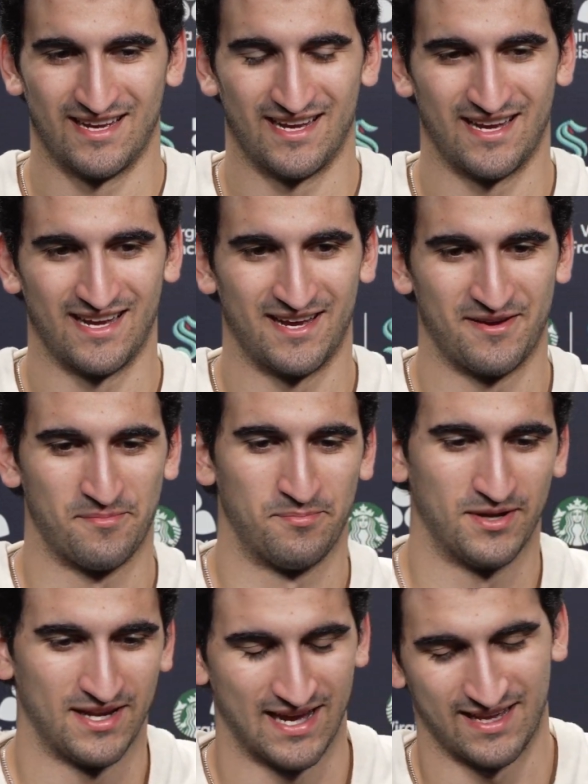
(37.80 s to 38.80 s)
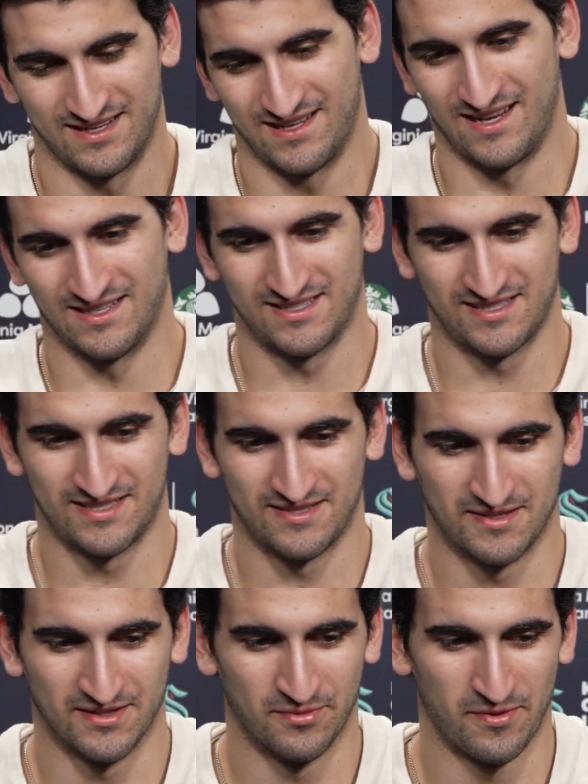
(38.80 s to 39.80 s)
But it's
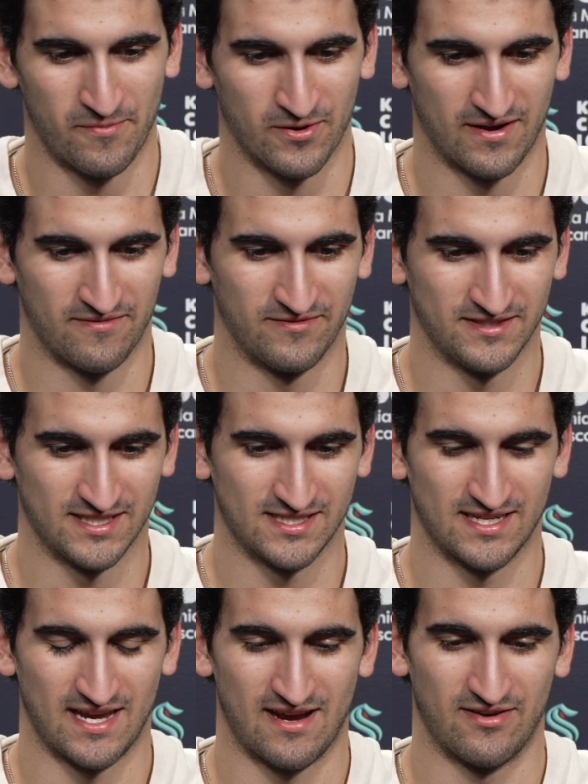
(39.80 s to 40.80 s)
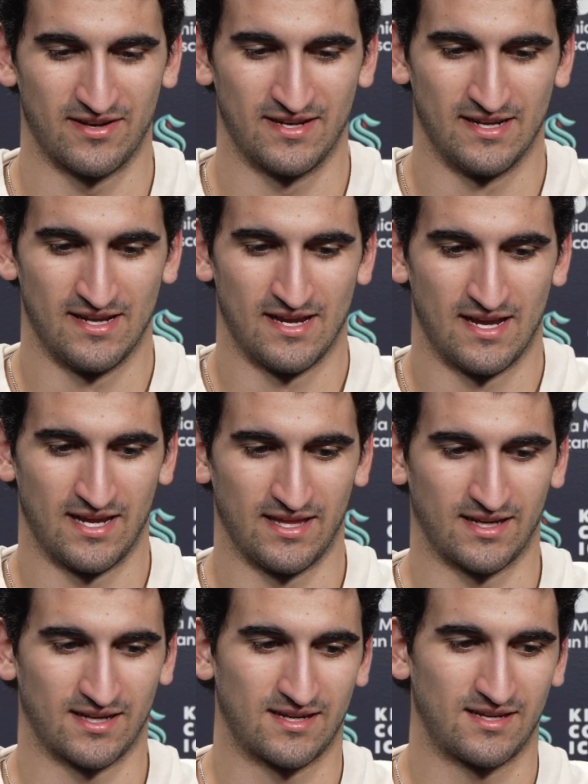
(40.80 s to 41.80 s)
a little bit more emphasis now, and I
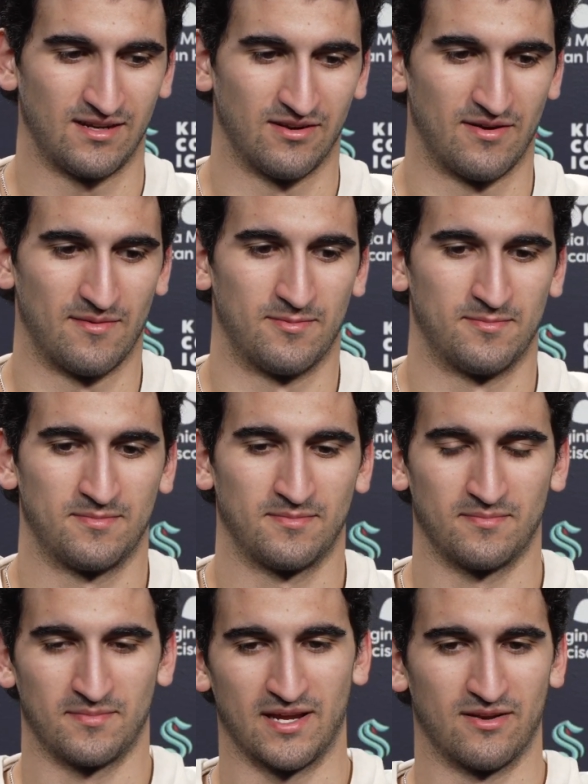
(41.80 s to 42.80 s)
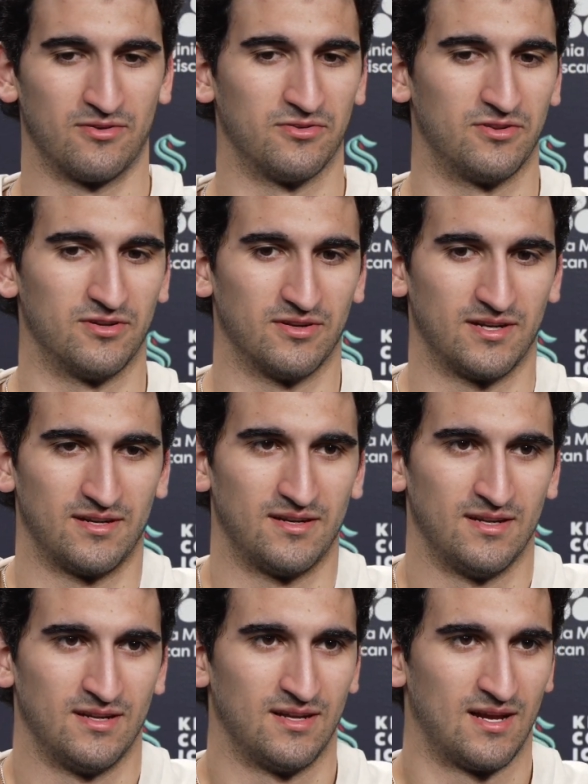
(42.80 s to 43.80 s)
think, I'm getting older, and
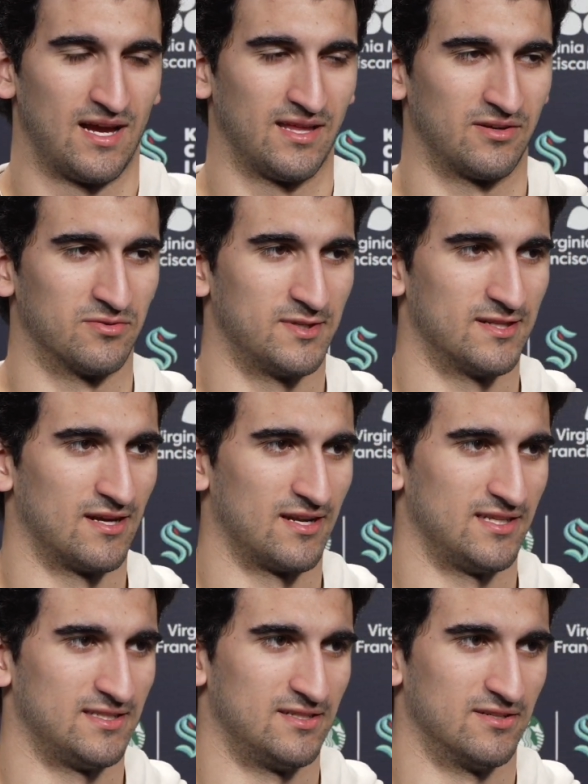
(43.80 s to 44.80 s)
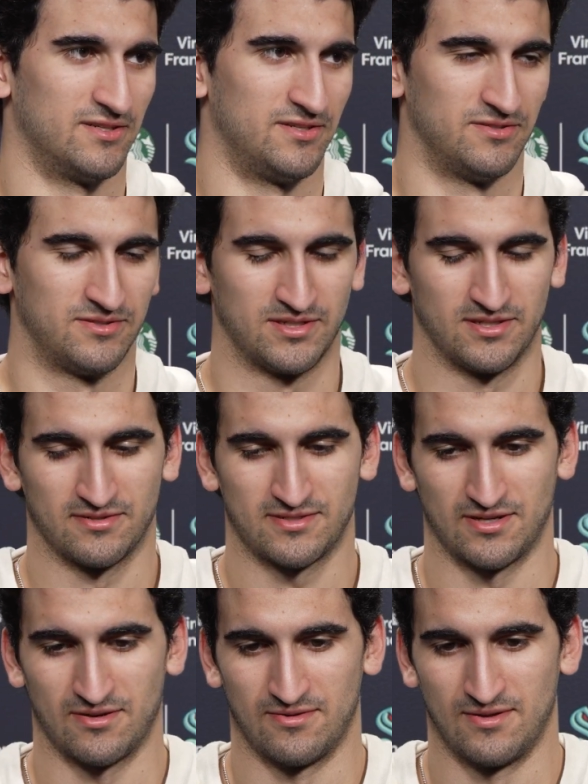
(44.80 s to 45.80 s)
I think it'll be a lot easier to do
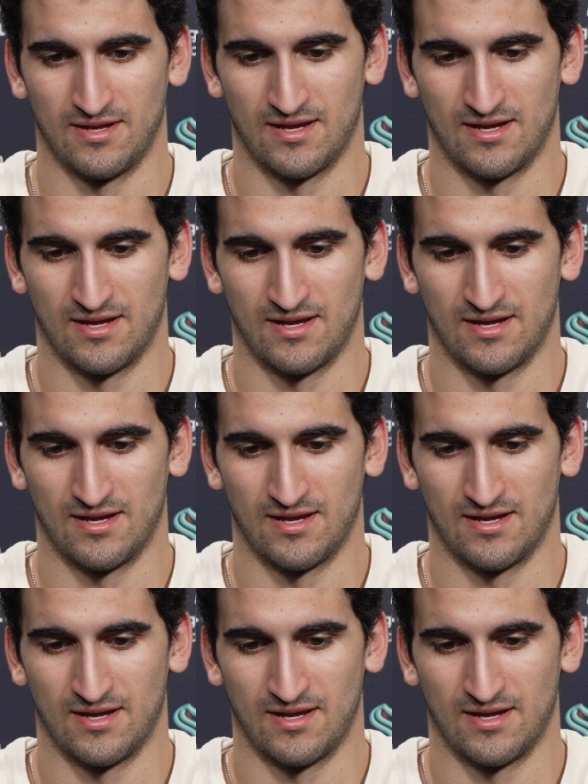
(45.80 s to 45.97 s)
so.